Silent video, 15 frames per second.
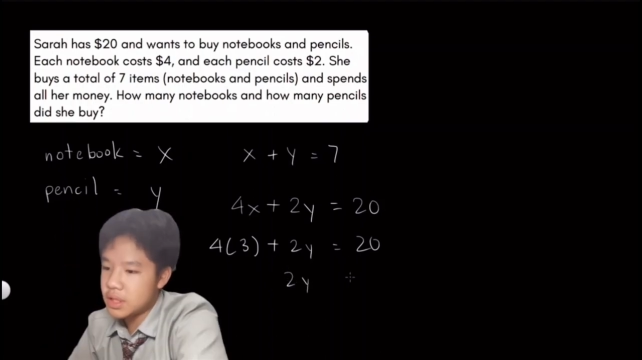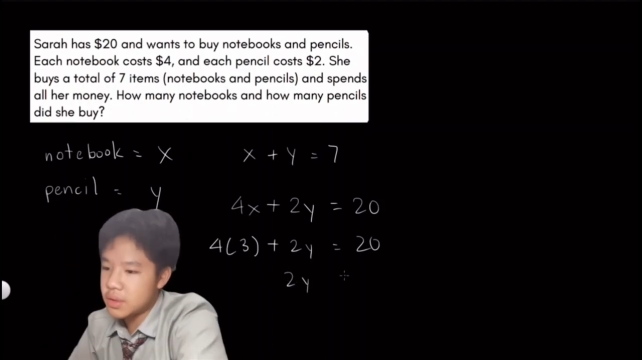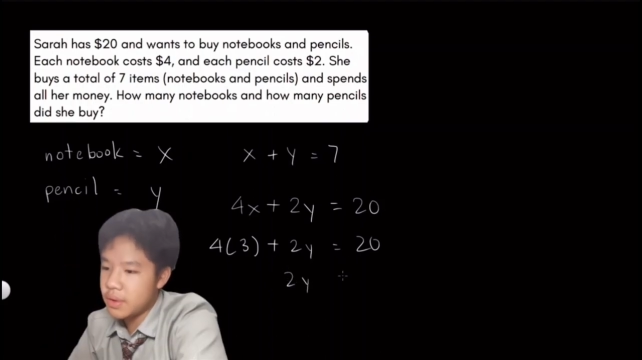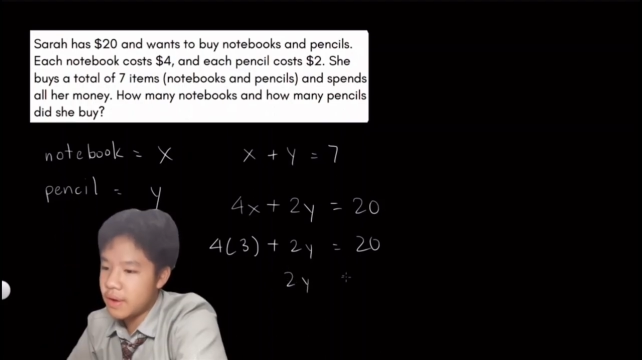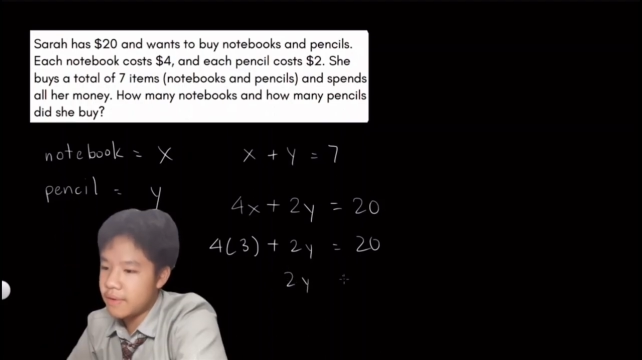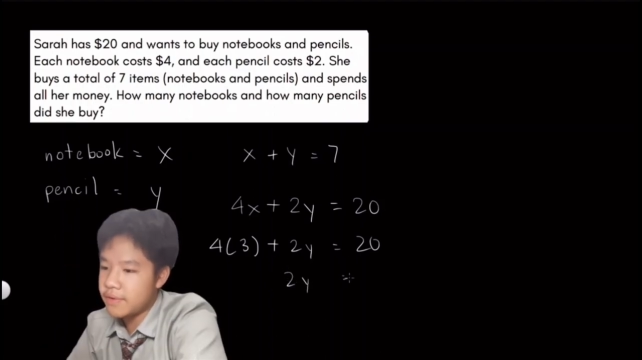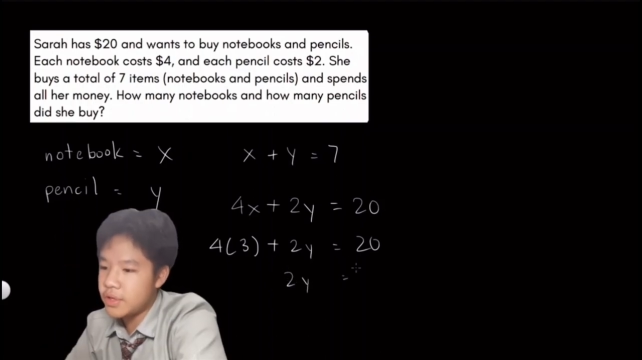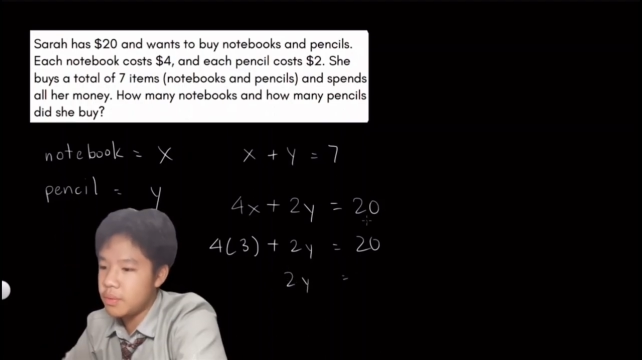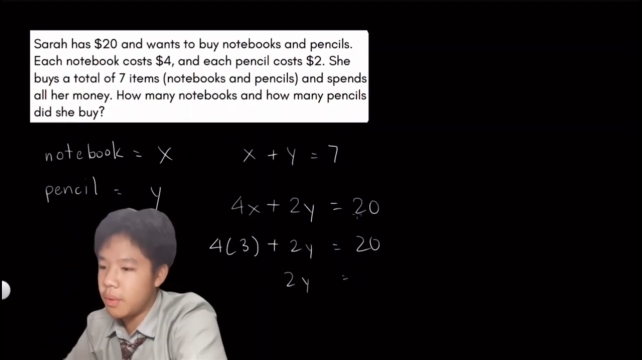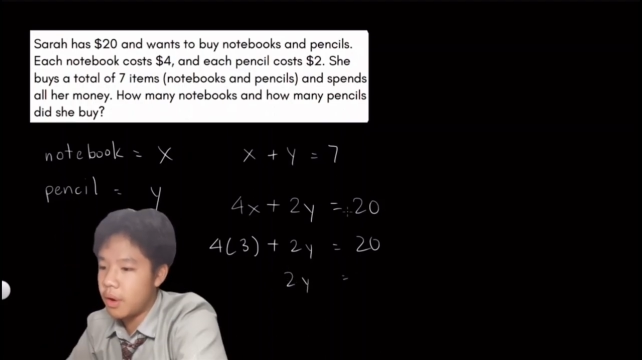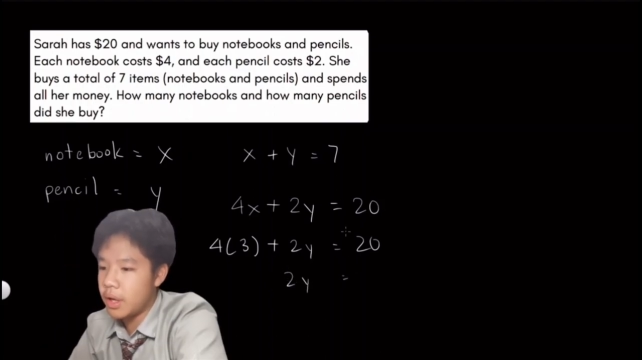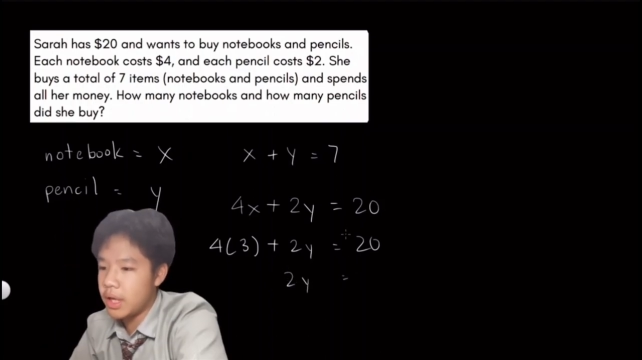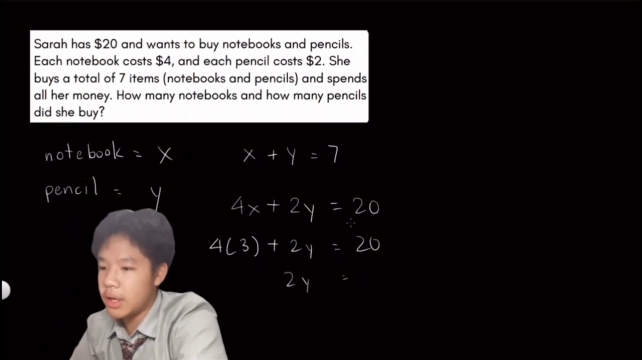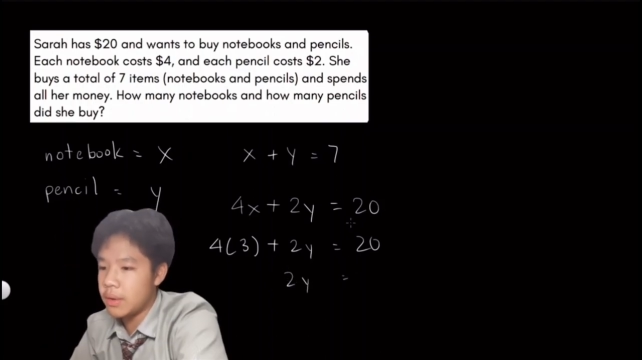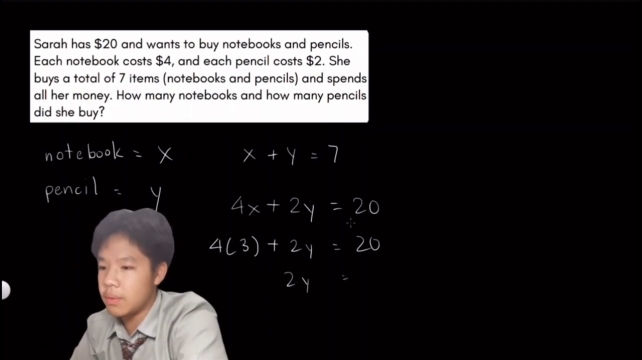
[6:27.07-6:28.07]
you have
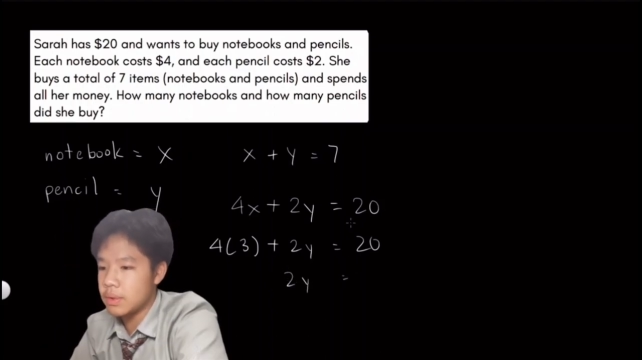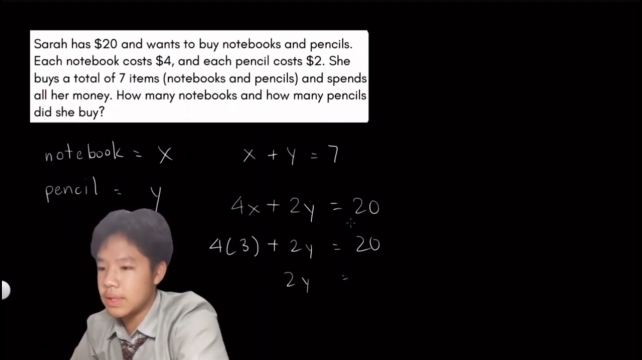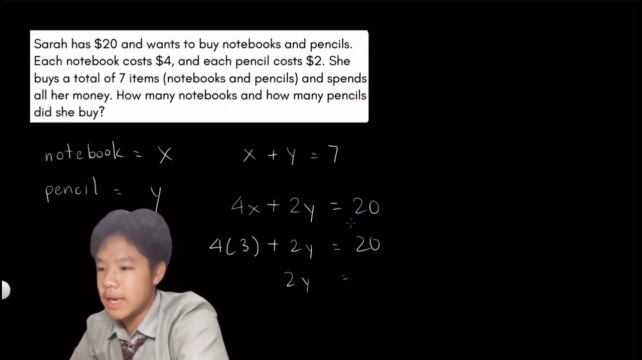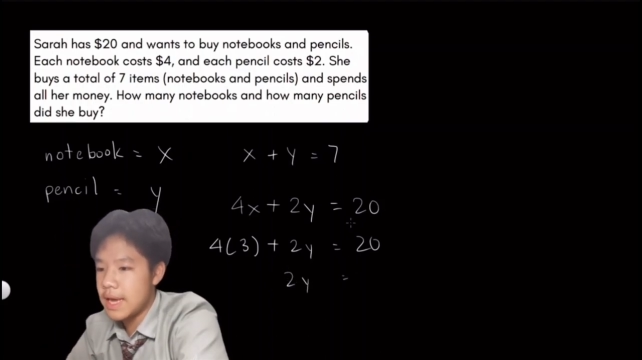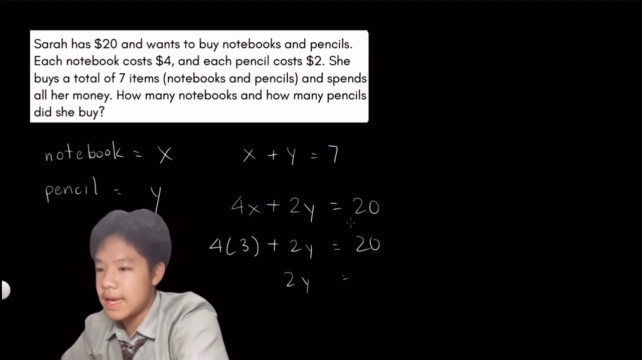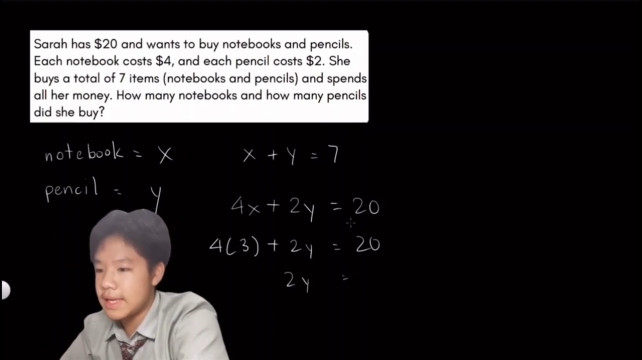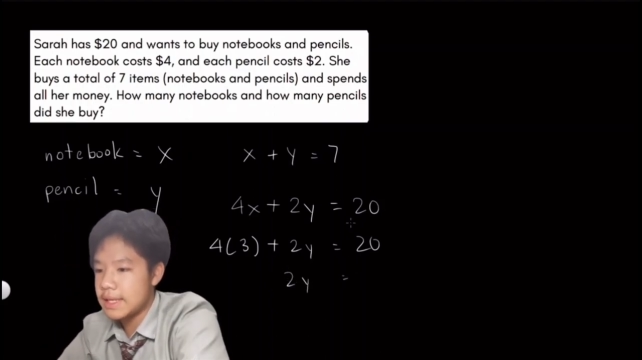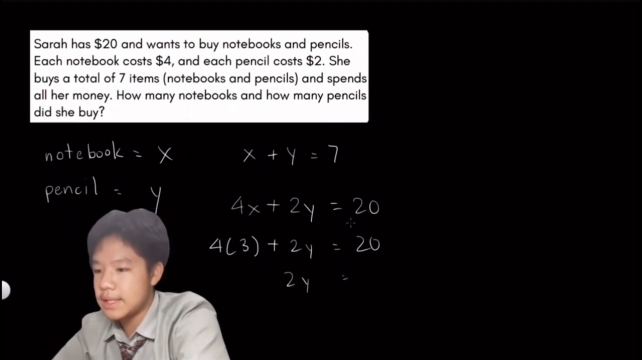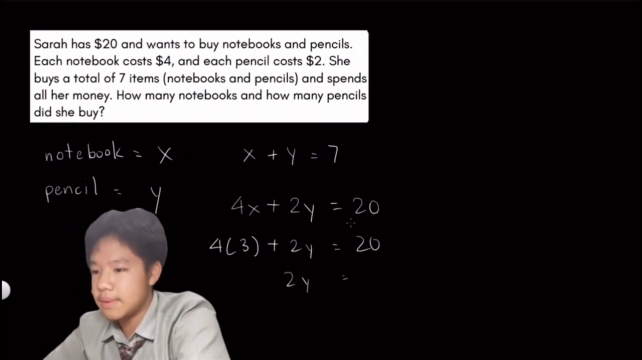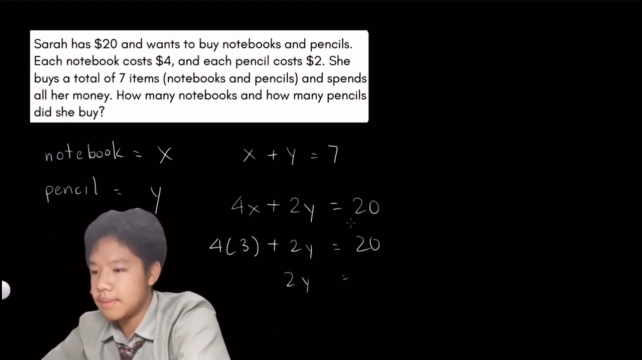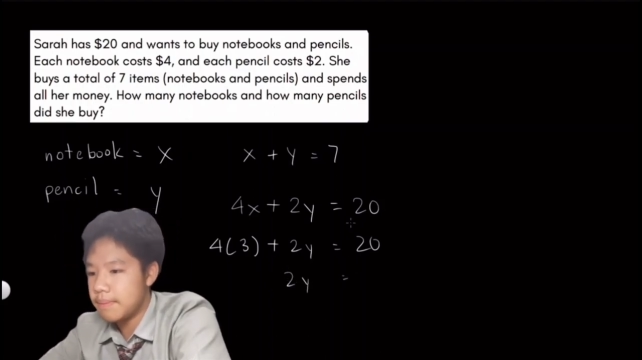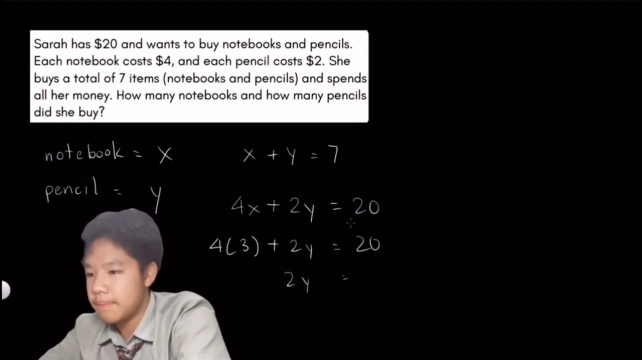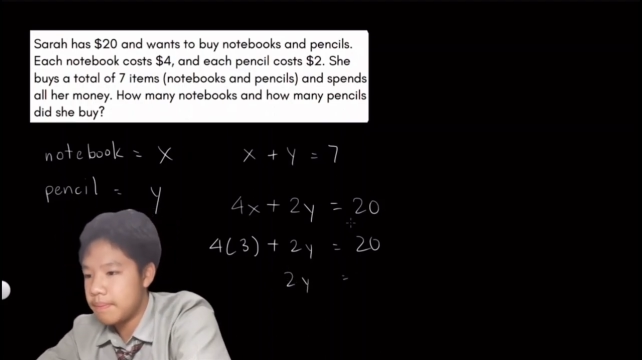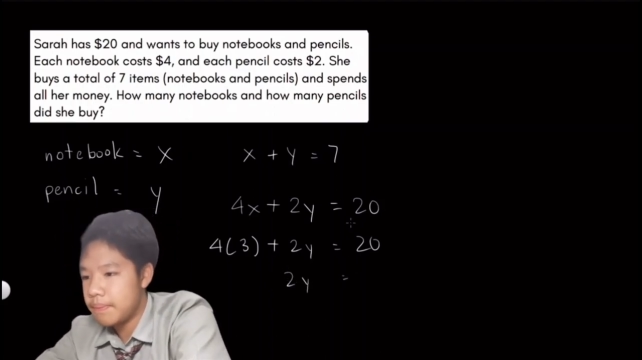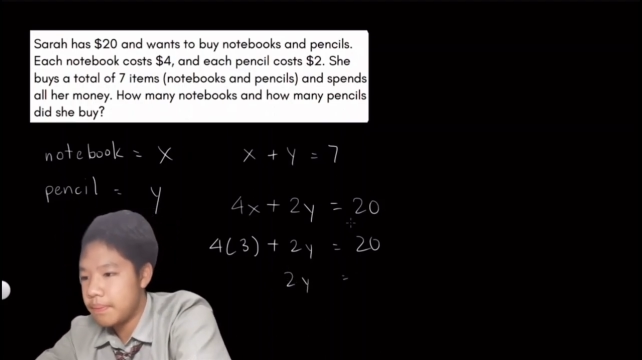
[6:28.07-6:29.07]
2y equals 8.